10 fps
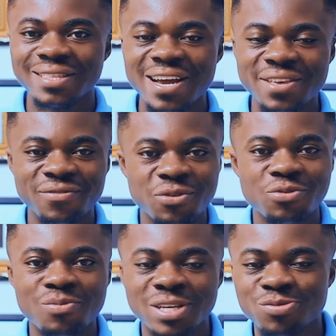Thank you
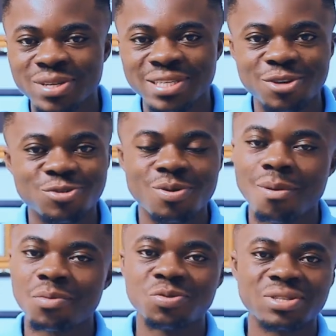very much for staying through
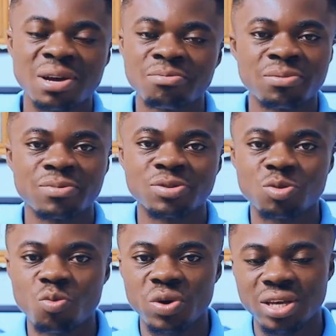our producer
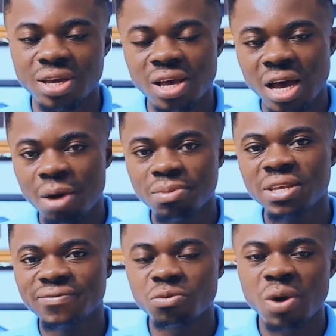episode. I
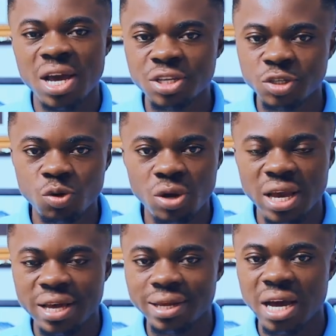believe so. I enjoy
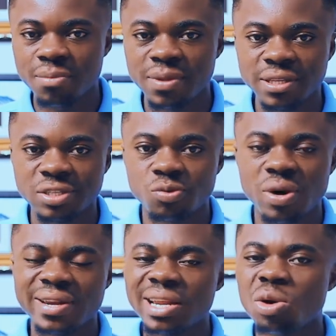any update. You
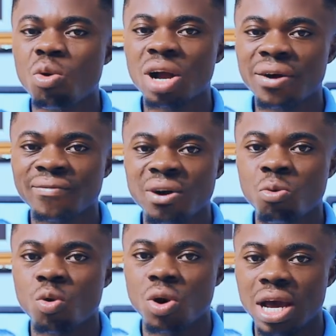know, I didn't walk
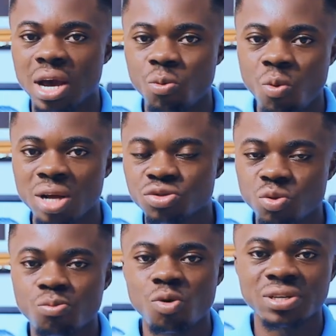far. What
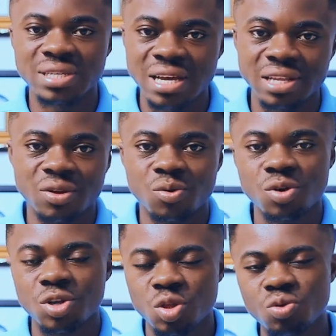Stonebwoy said, you know,
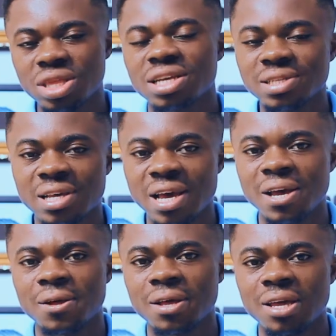do things
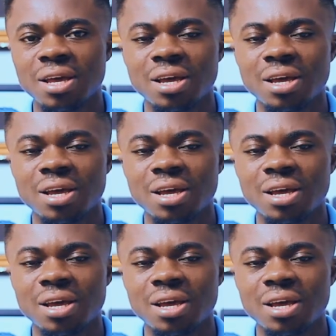that